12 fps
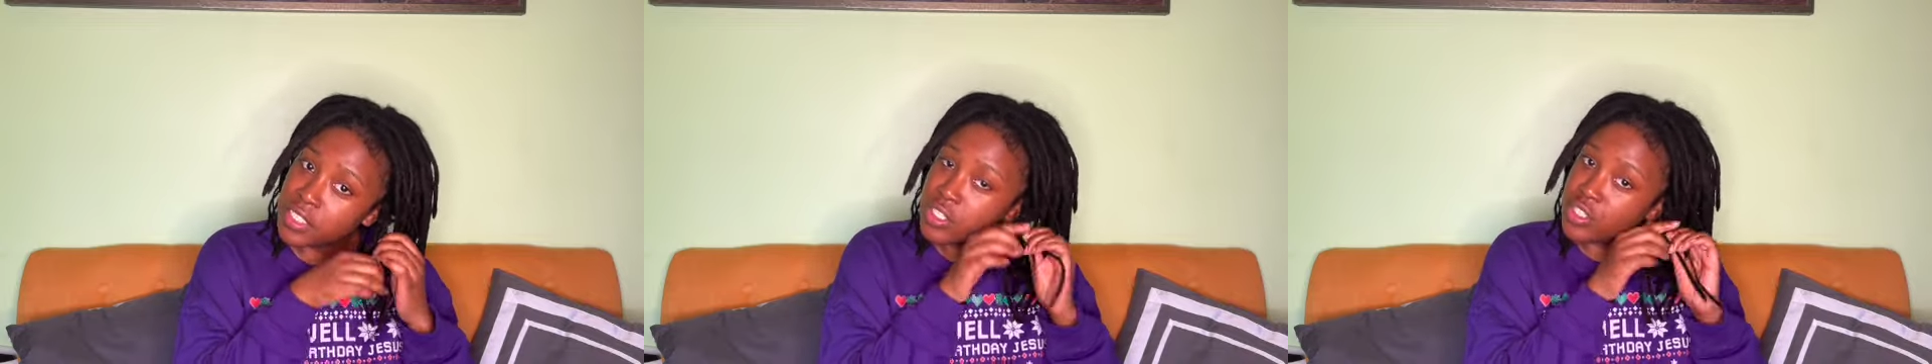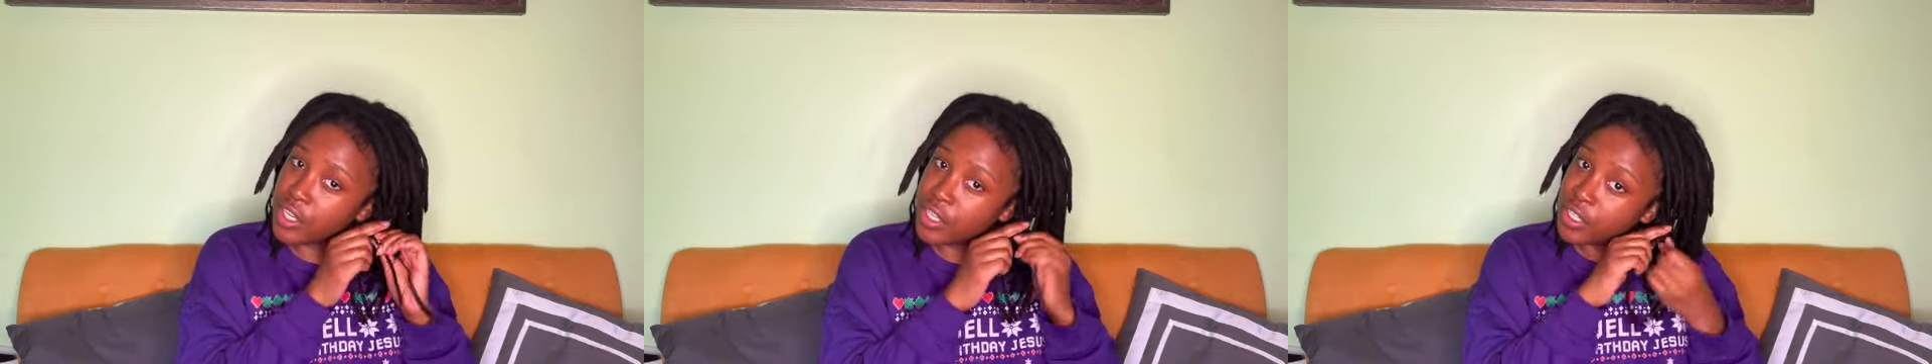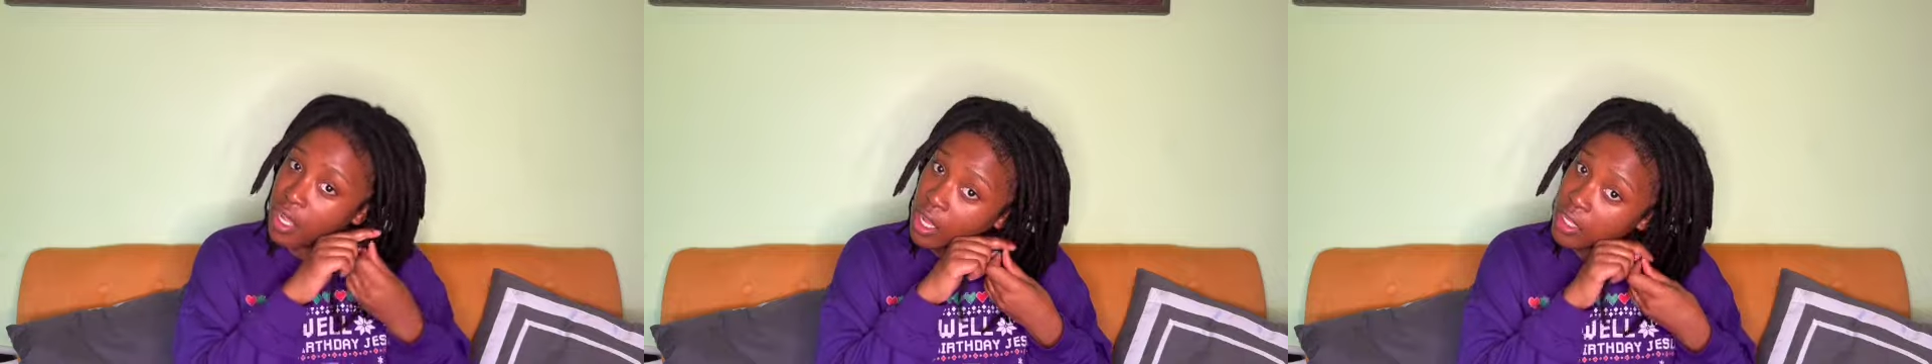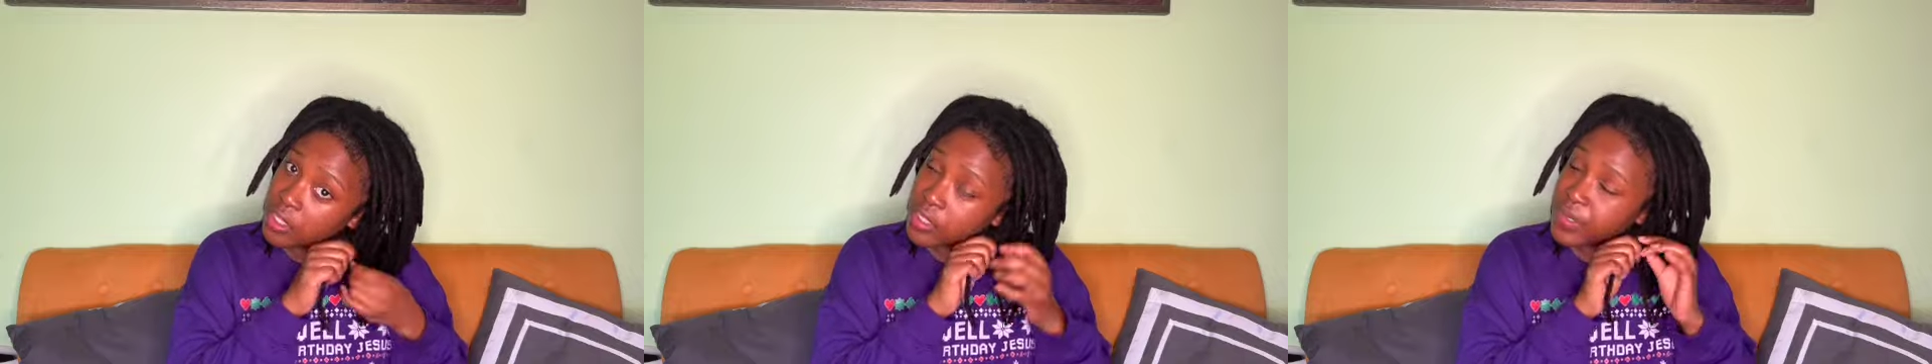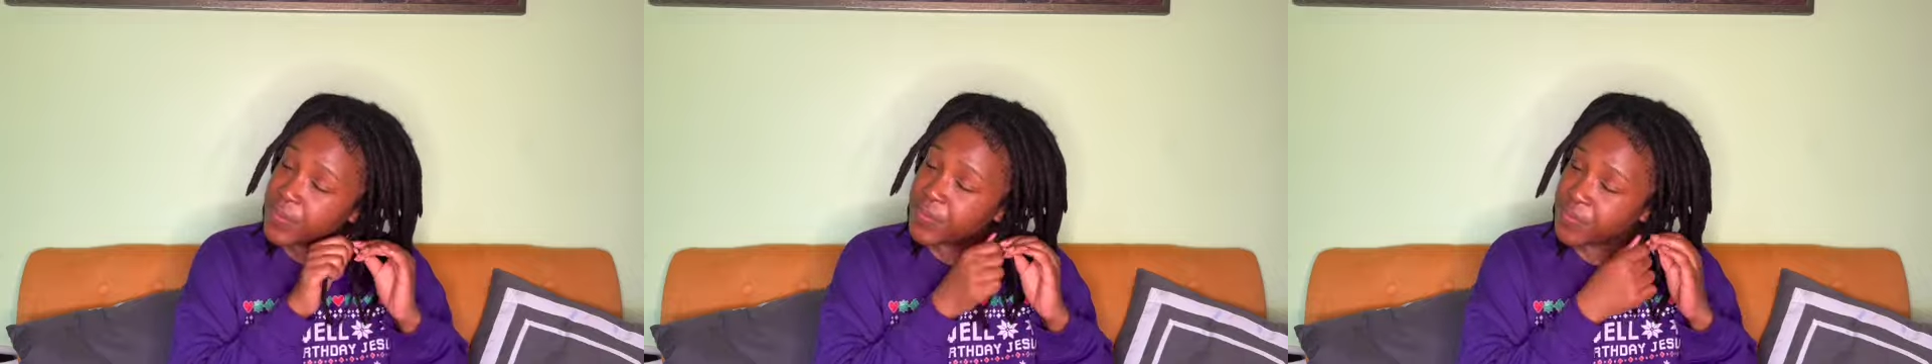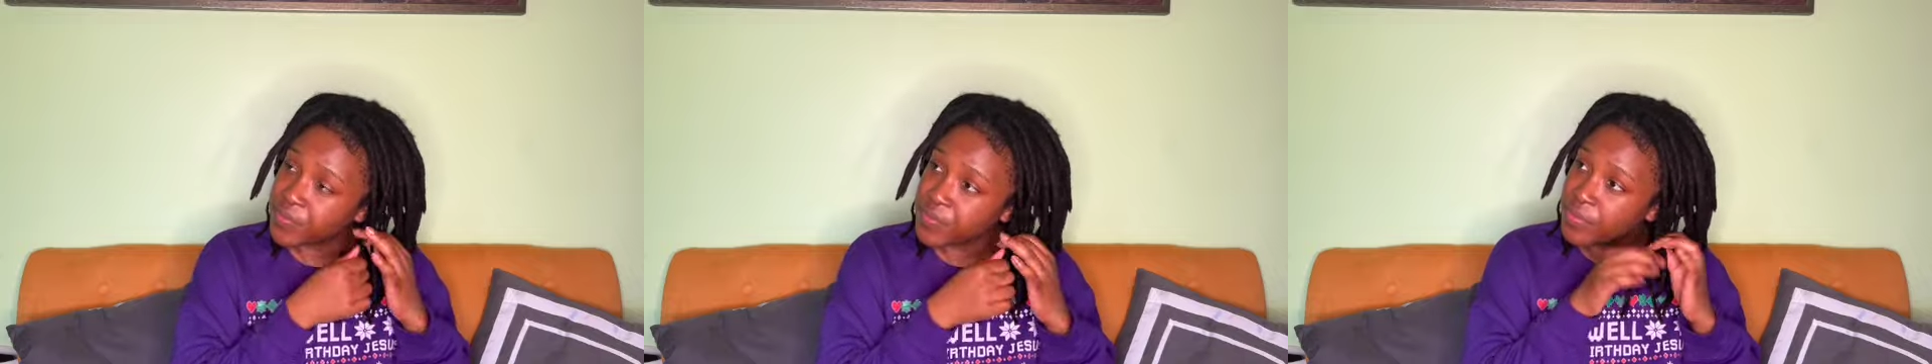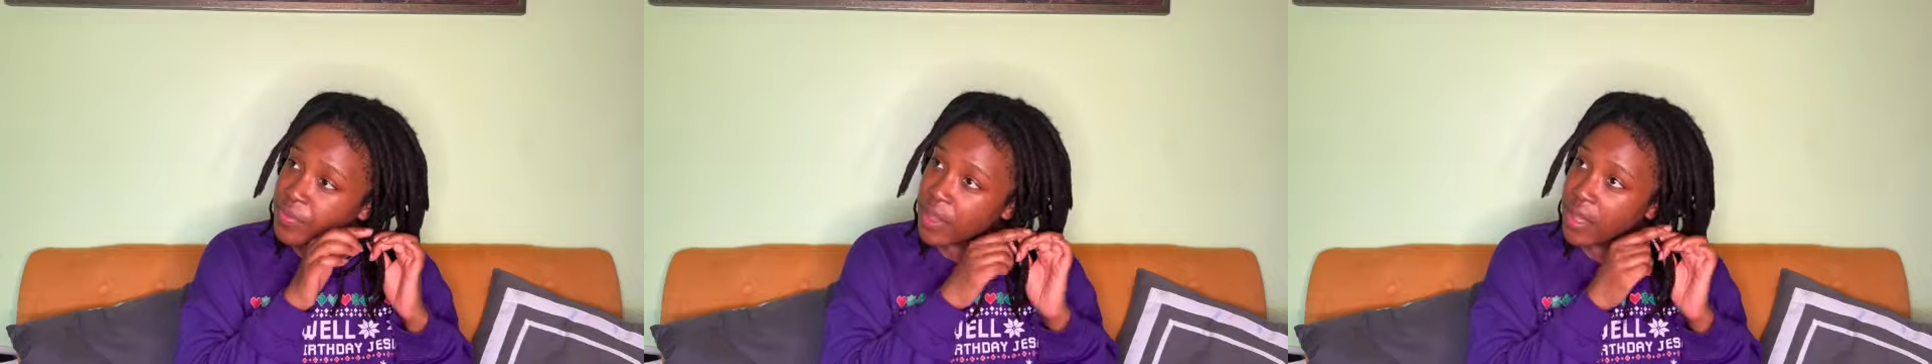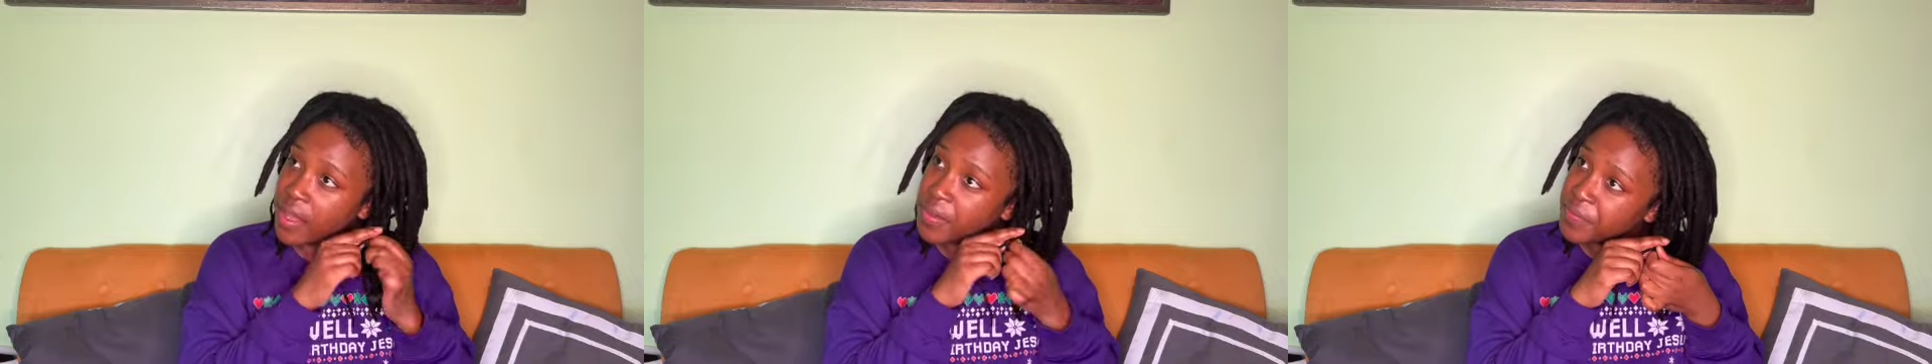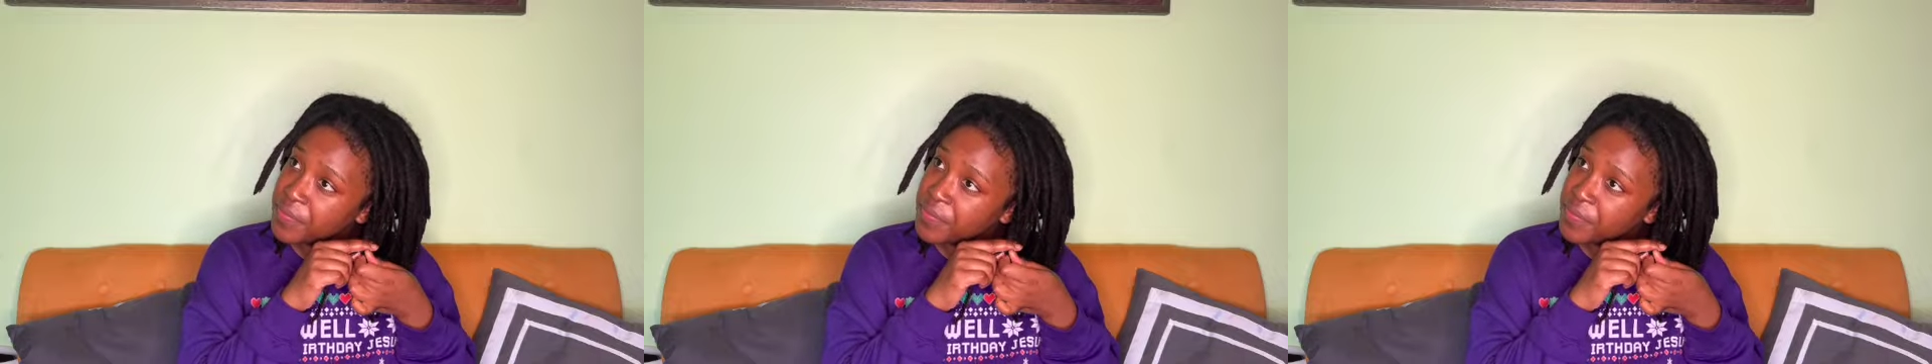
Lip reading: start your locks. Okay,